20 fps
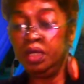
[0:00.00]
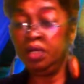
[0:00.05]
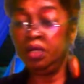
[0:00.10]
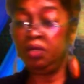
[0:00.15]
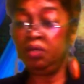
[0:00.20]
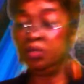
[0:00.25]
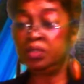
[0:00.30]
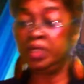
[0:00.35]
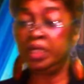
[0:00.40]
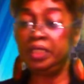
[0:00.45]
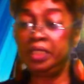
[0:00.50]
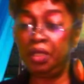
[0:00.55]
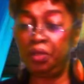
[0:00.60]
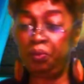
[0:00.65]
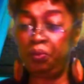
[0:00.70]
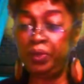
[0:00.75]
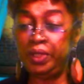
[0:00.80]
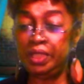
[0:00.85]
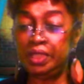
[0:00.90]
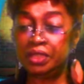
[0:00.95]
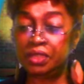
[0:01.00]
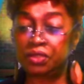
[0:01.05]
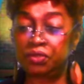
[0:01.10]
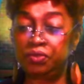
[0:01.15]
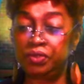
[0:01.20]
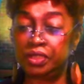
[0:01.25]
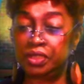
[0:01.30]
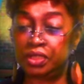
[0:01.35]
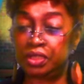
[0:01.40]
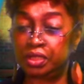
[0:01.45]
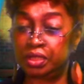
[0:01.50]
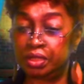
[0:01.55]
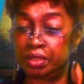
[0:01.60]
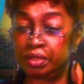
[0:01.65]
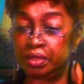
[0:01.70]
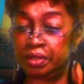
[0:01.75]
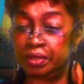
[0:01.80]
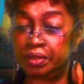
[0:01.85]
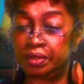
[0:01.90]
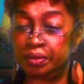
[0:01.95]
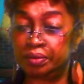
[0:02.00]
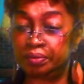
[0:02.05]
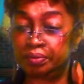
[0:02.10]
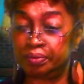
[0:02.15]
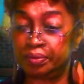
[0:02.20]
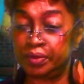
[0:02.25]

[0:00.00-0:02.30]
Okay, now we as Christians,